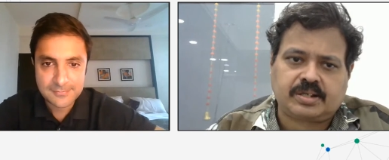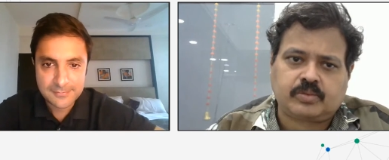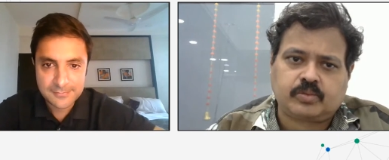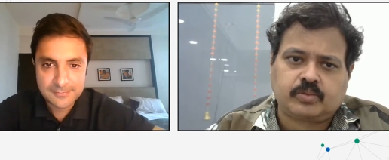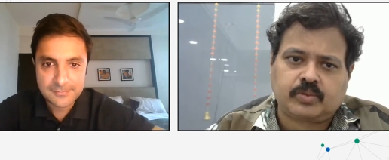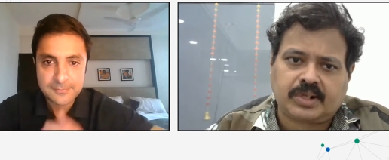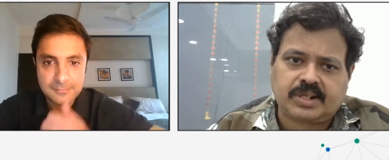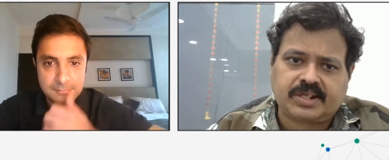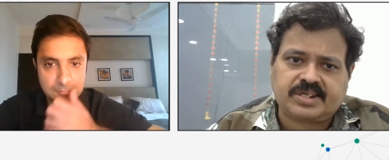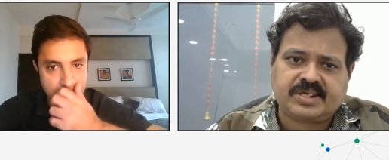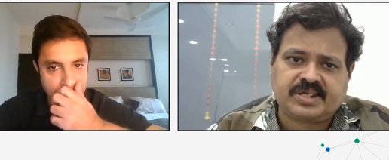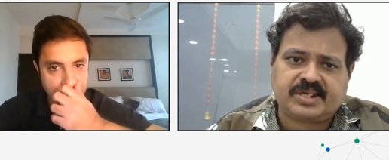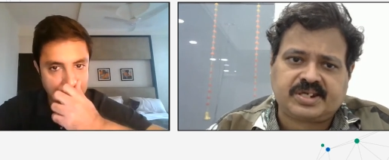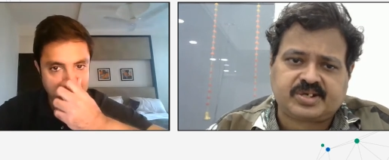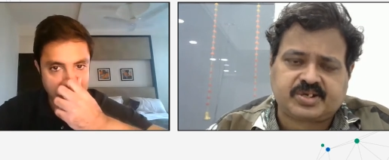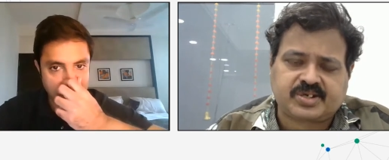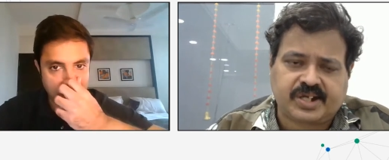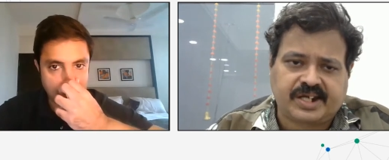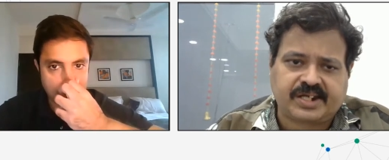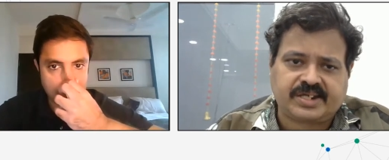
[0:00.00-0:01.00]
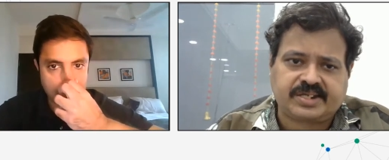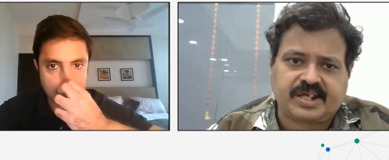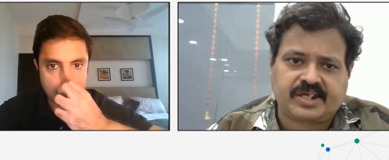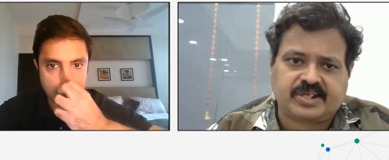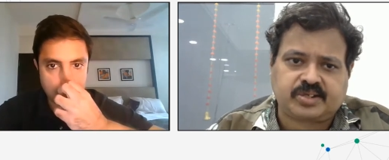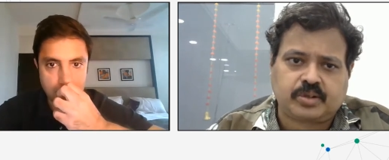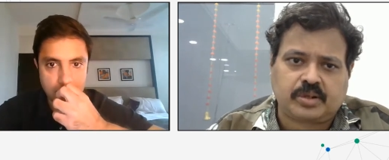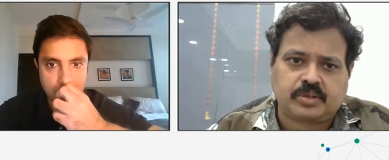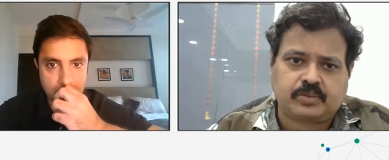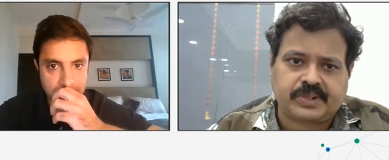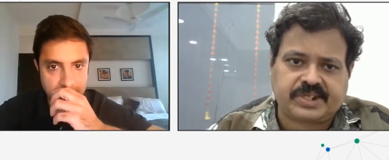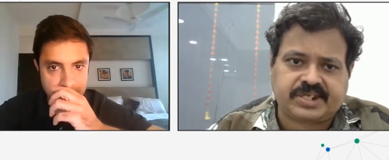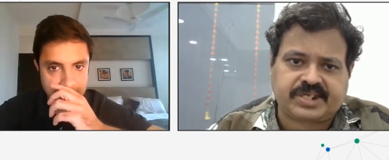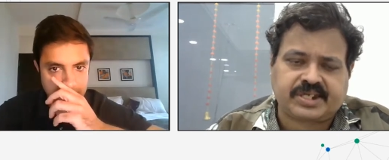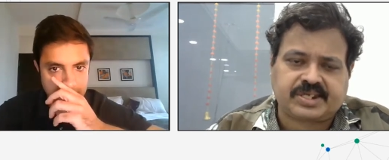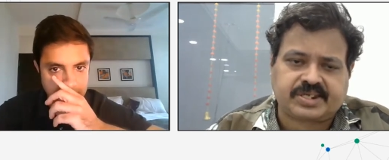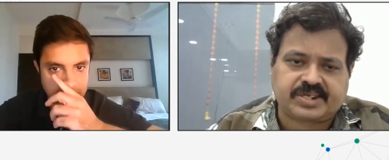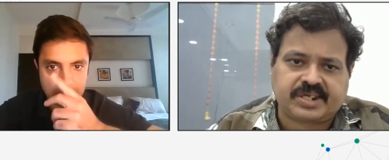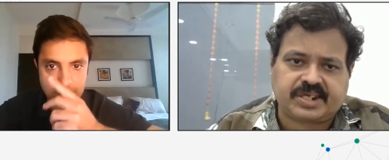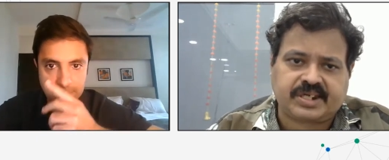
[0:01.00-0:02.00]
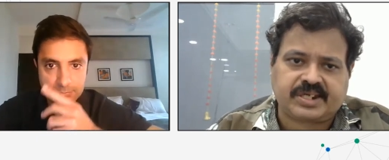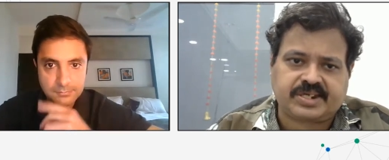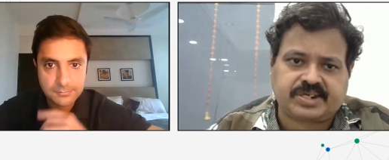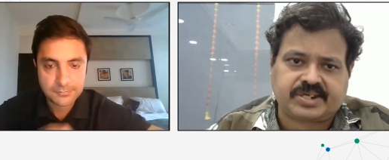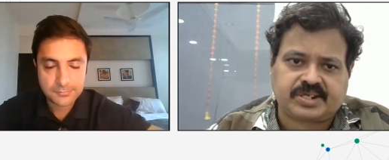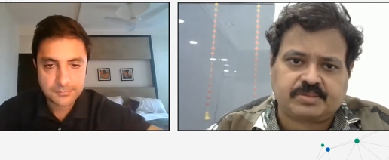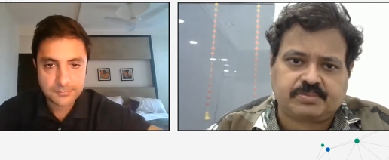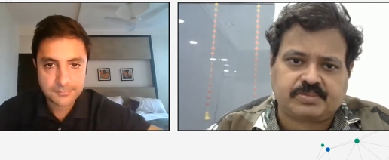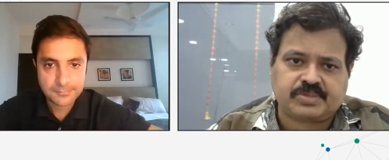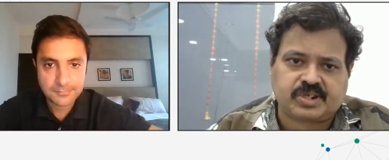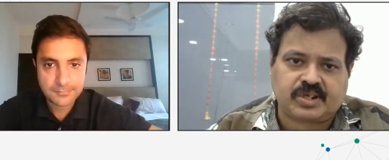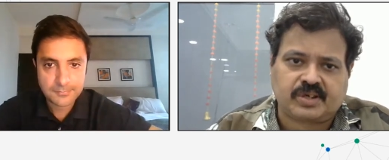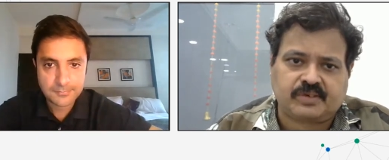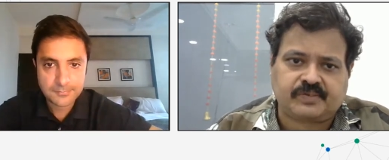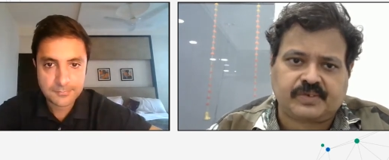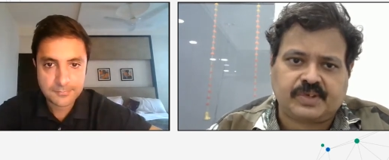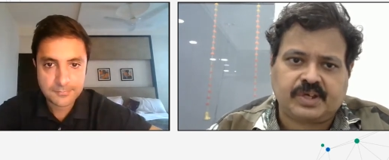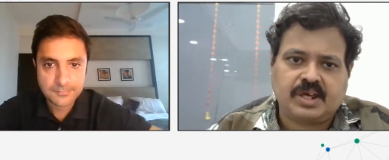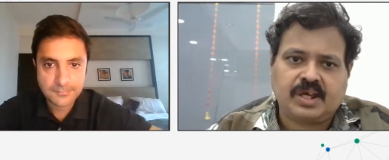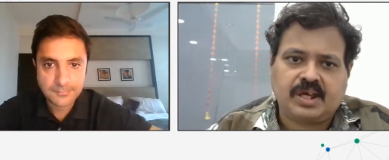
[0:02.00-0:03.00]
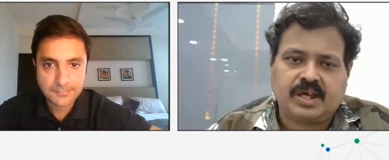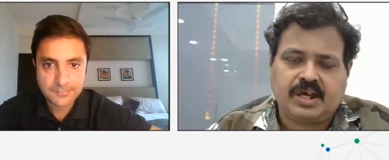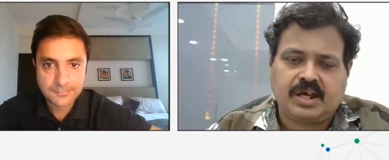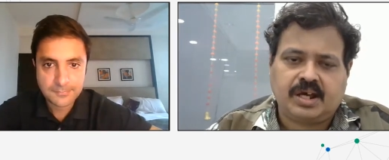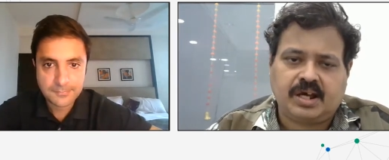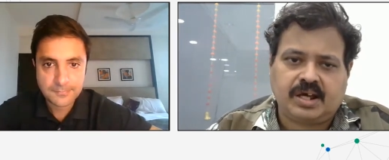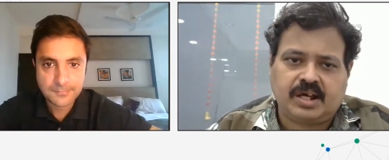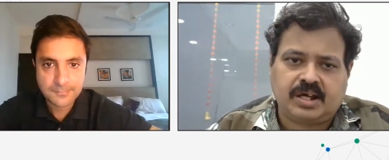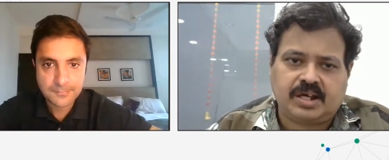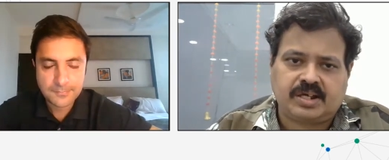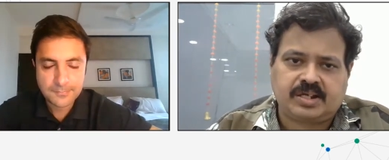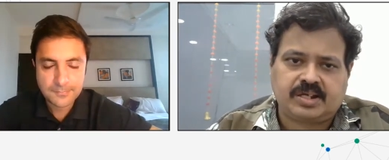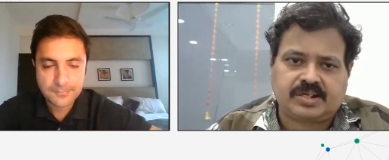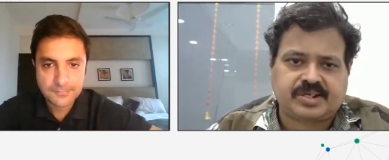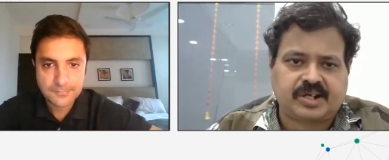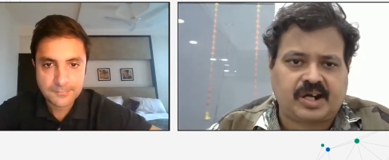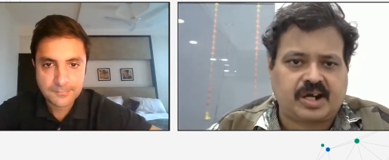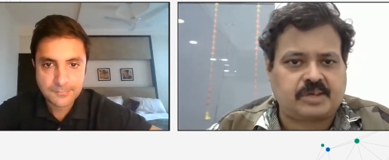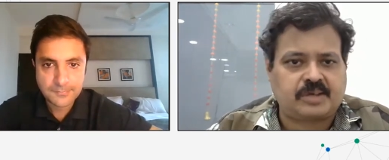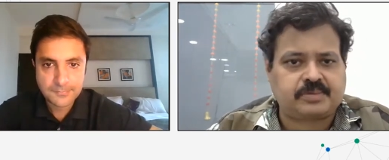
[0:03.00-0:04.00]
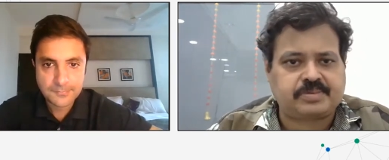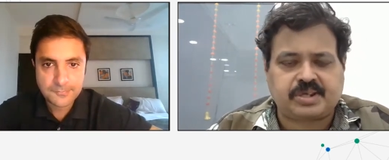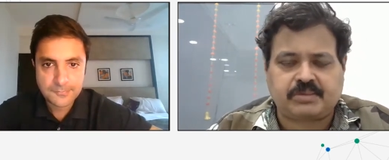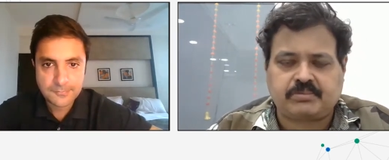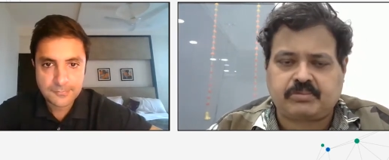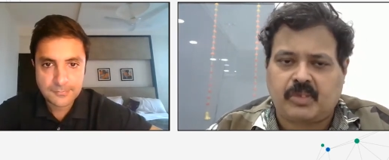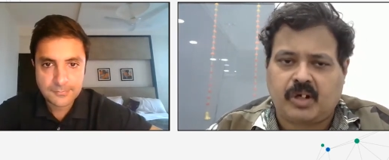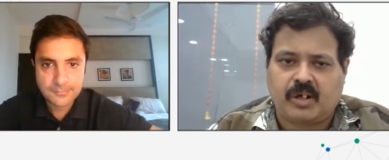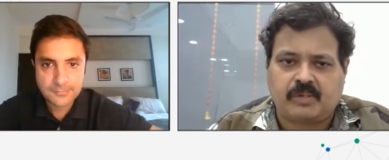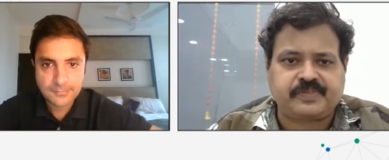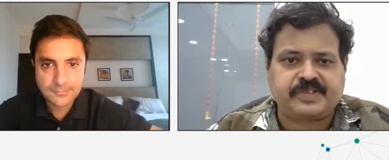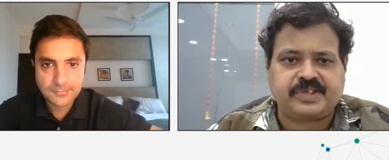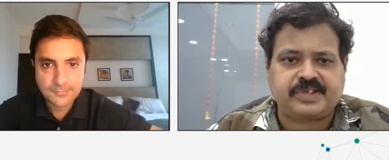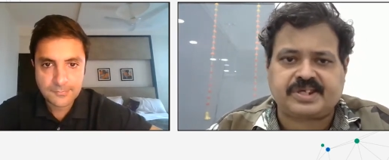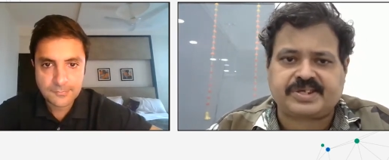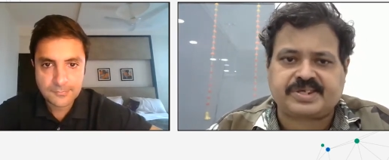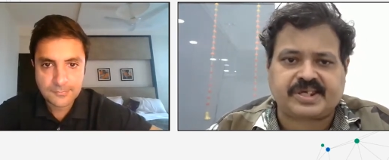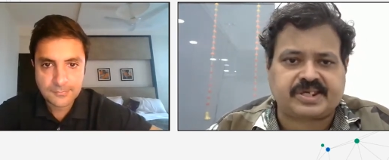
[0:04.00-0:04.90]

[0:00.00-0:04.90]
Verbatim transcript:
Speaker 1: what is the trend that you are witnessing in terms of startups? Some obvious